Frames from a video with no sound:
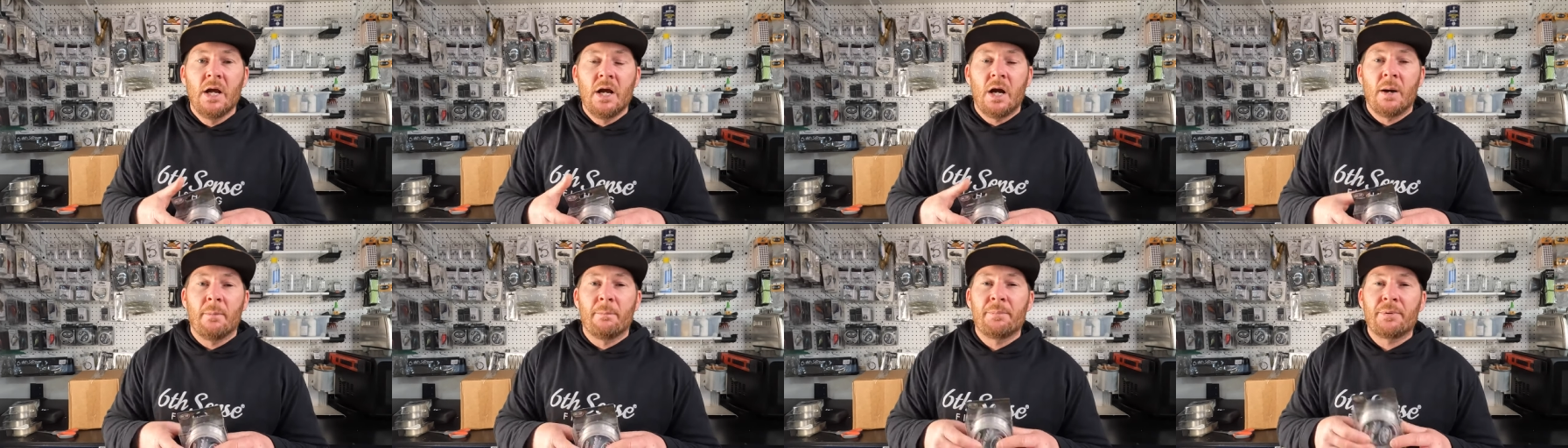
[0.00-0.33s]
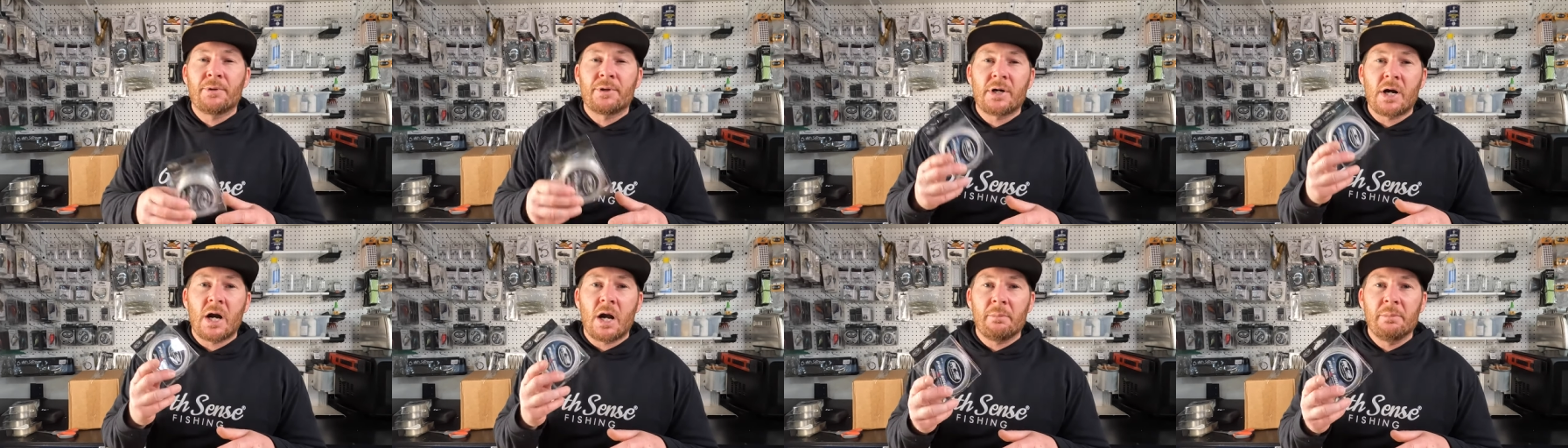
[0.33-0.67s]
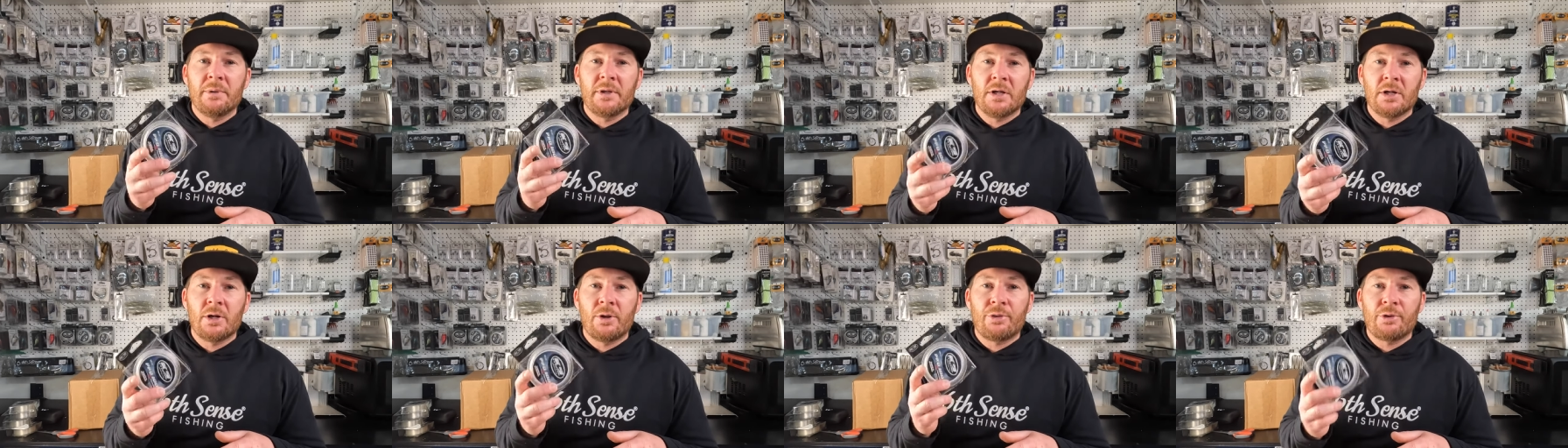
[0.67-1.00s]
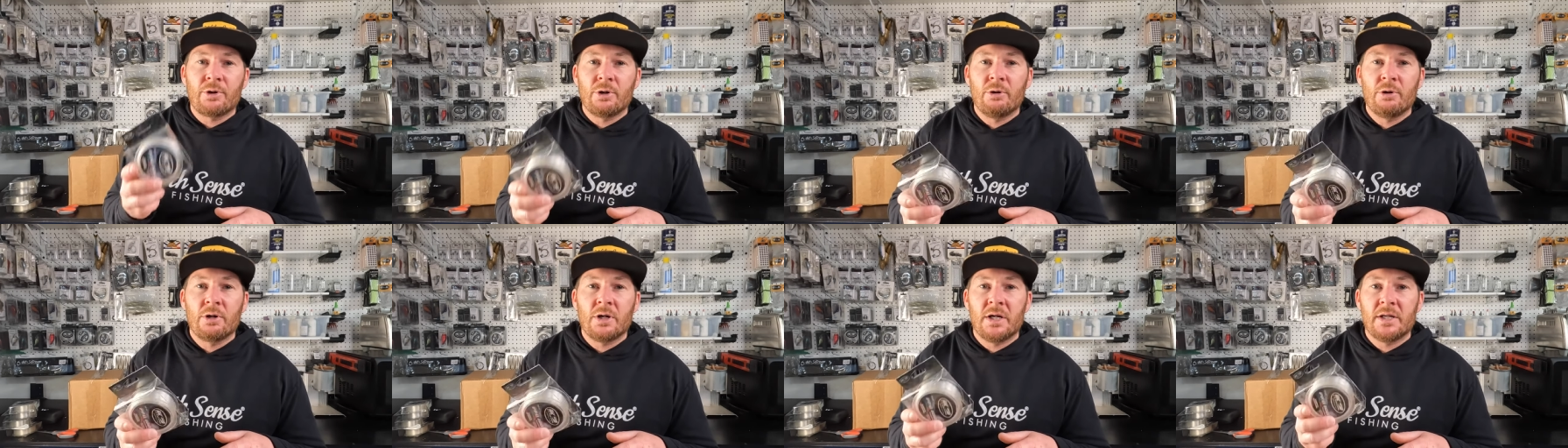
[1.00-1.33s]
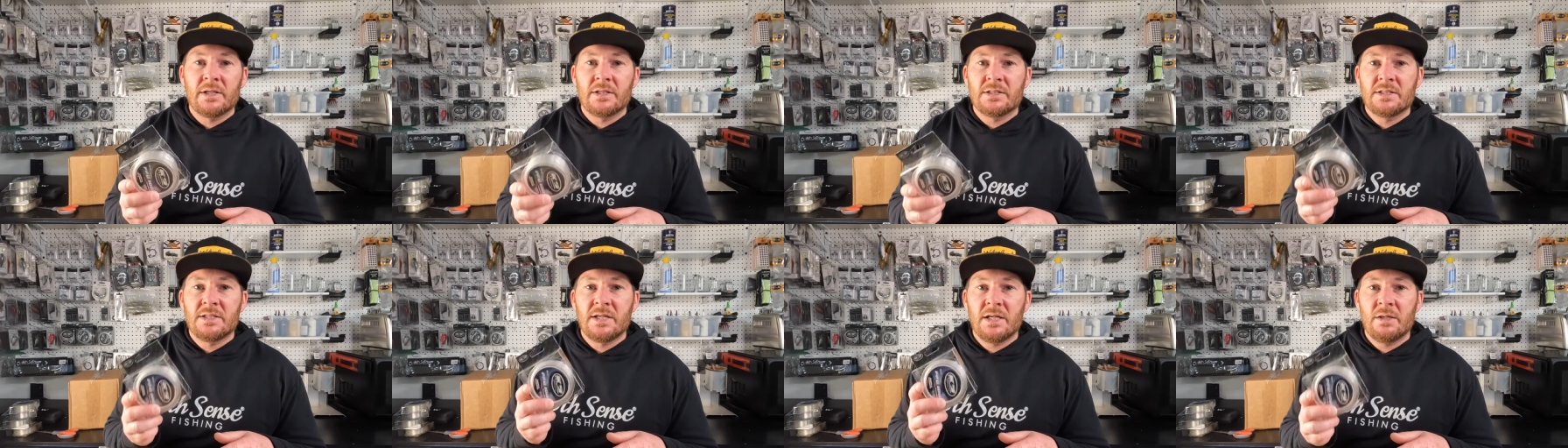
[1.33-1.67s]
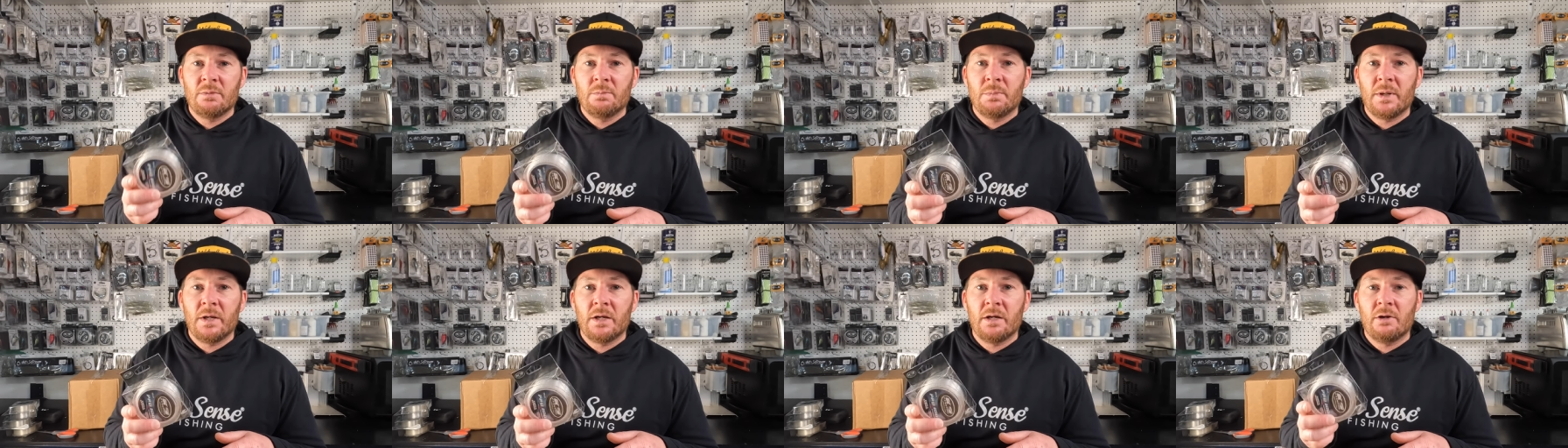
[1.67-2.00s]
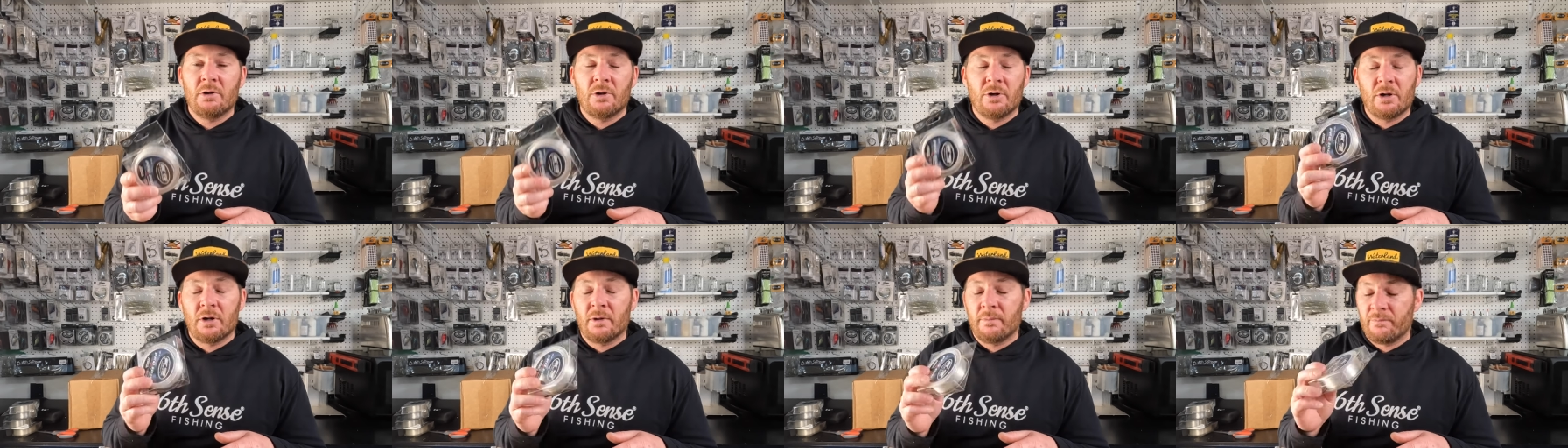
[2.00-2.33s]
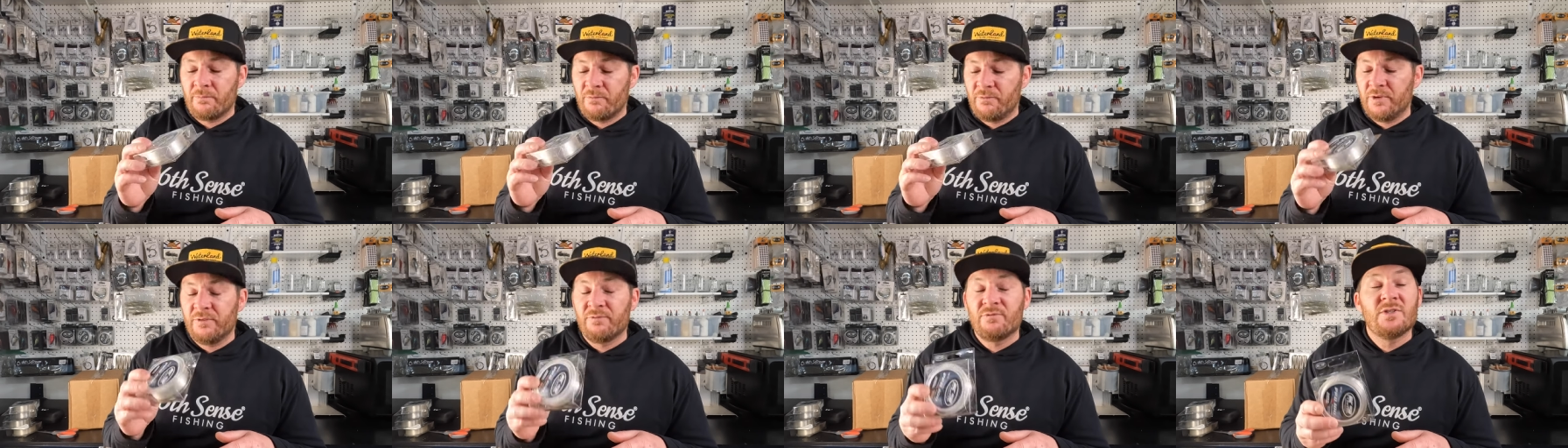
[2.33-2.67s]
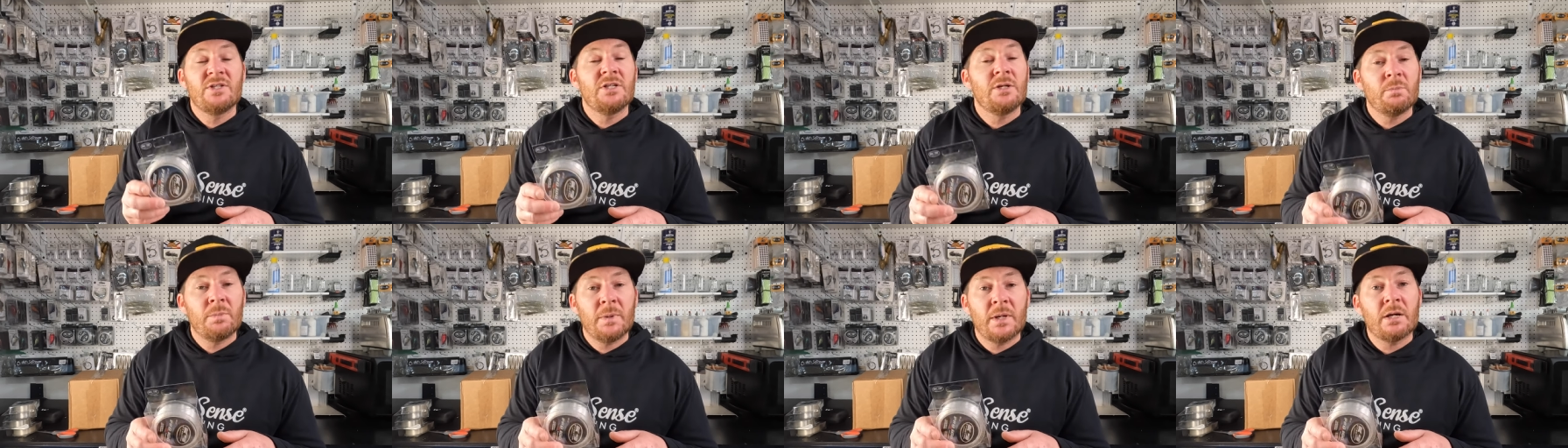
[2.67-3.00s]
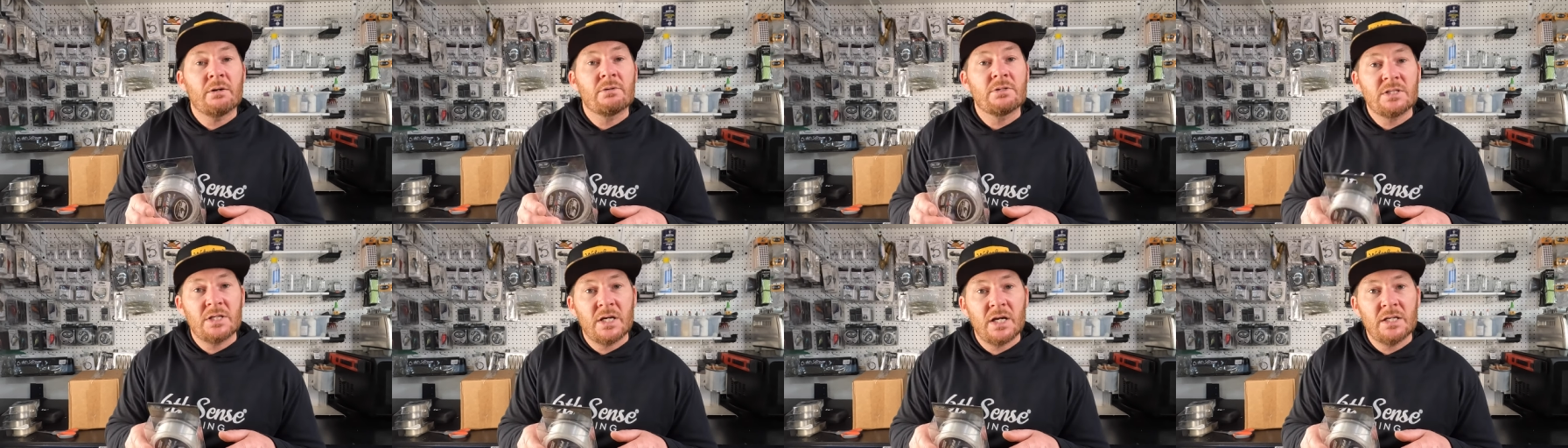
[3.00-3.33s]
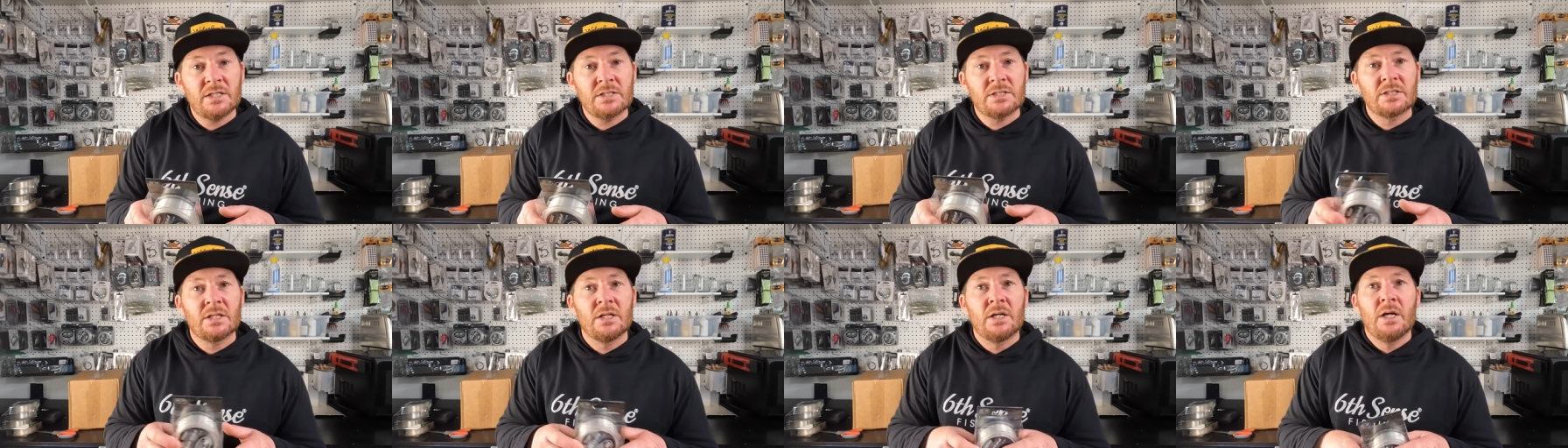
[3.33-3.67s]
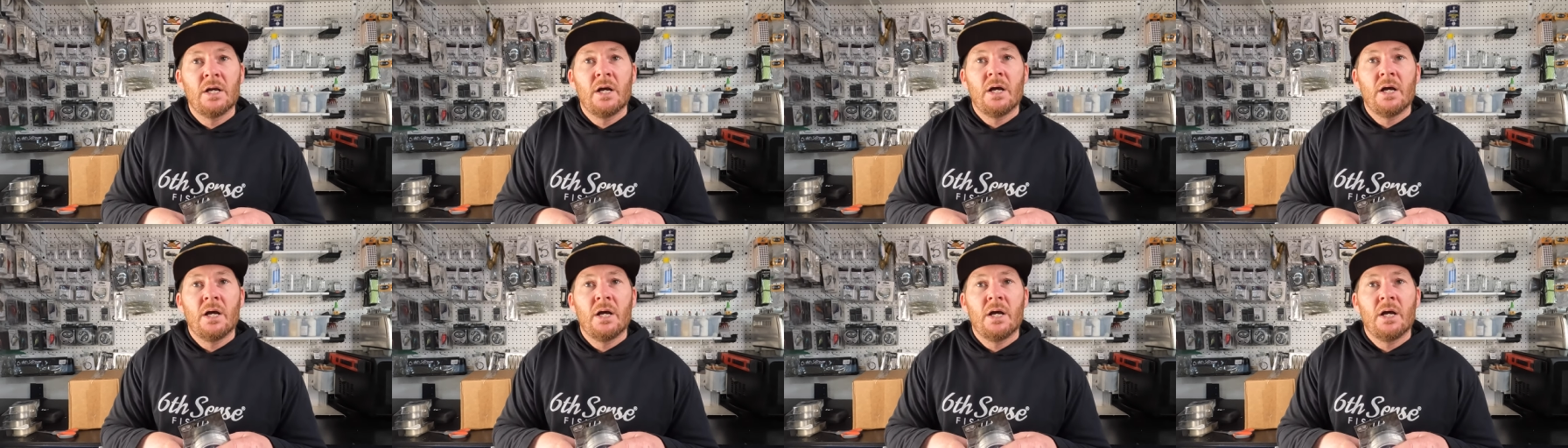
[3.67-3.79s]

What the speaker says: I'm probably gonna throw it on 10 pound or 15 pound test.